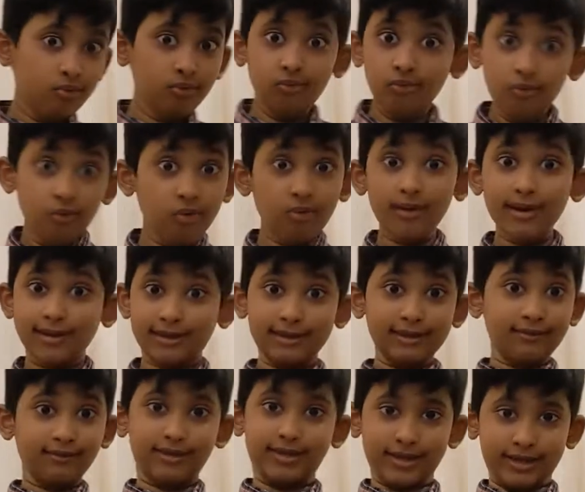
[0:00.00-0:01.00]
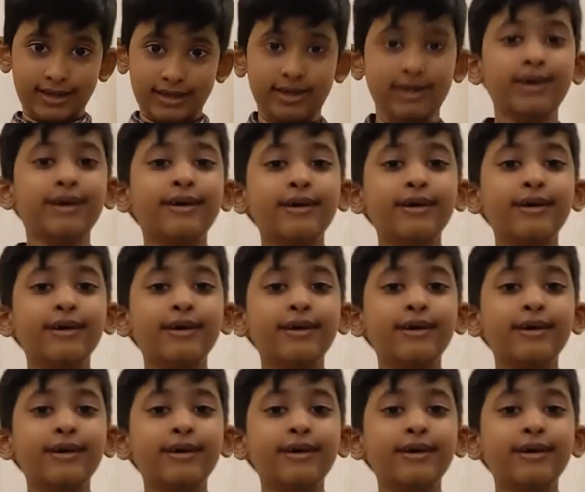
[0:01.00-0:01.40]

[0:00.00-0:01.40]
Who is Newton?